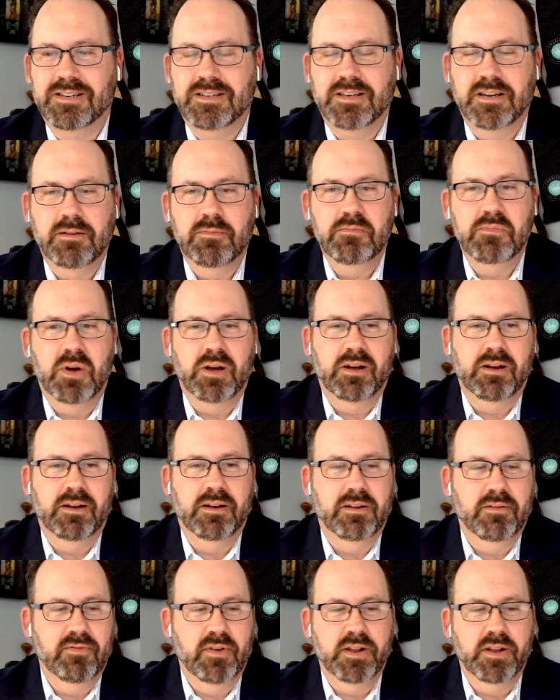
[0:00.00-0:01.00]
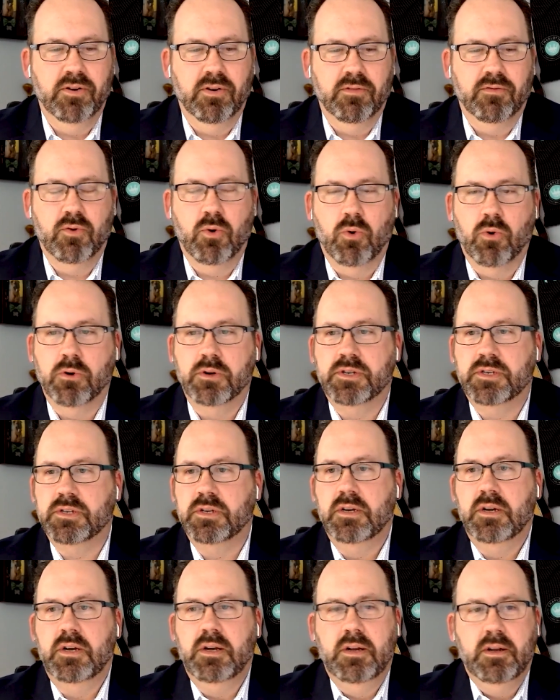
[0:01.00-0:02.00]
system. A vendor, of
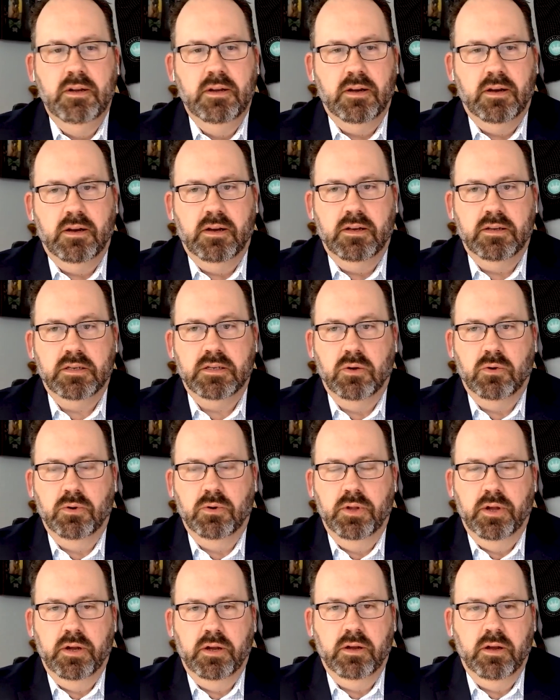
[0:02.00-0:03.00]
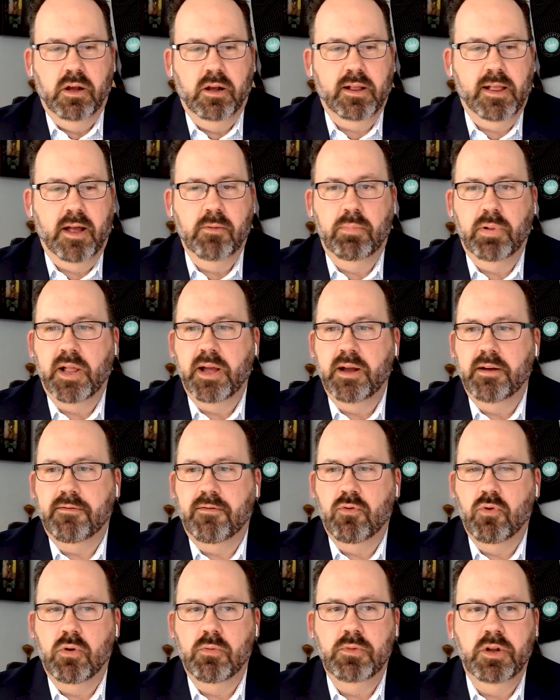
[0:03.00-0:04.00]
course, sold a cloud
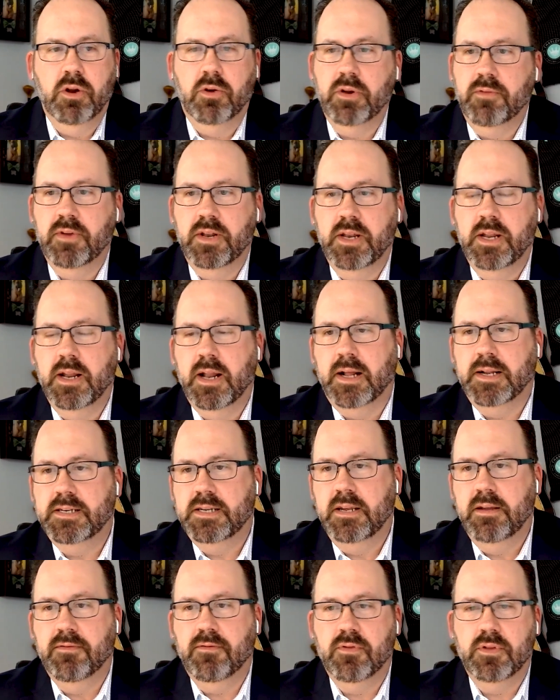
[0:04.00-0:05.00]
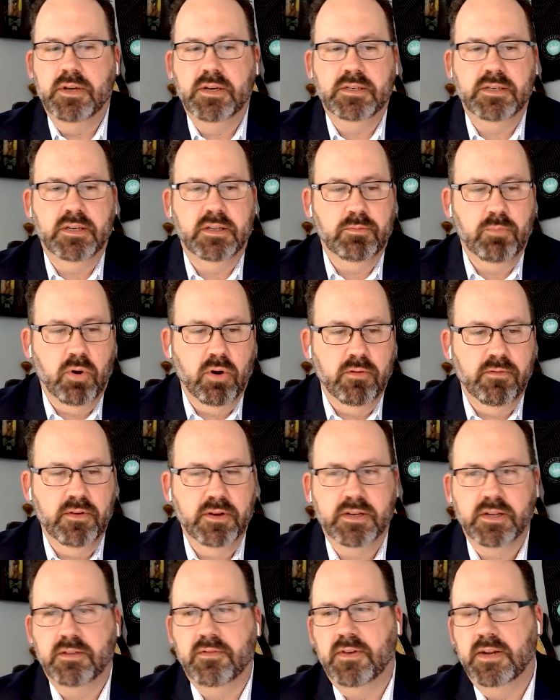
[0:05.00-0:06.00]
platform. You don't even need IT for this. It's
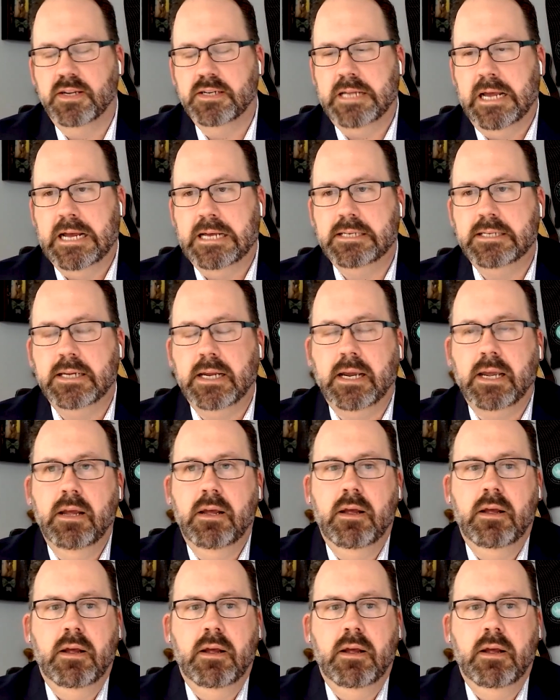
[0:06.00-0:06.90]
perfect. It's fantastic.